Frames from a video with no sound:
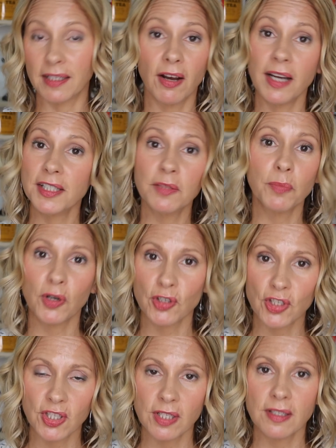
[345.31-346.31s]
Now I didn't
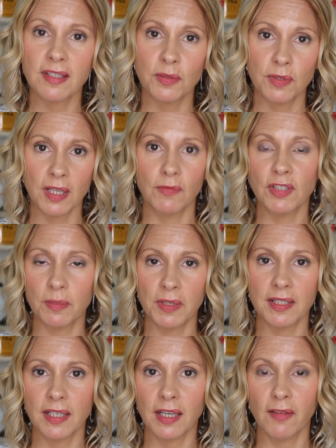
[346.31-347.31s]
purchase this, this was given to me
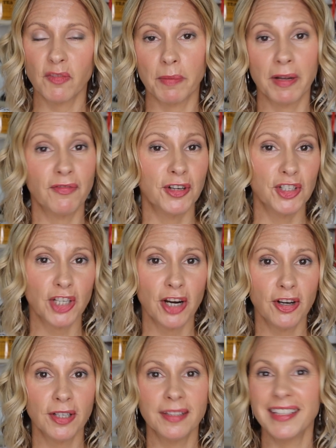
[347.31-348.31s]
as a gift by my friend
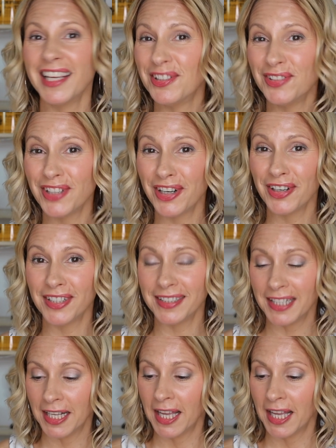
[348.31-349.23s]
Sharon. Thank you Sharon.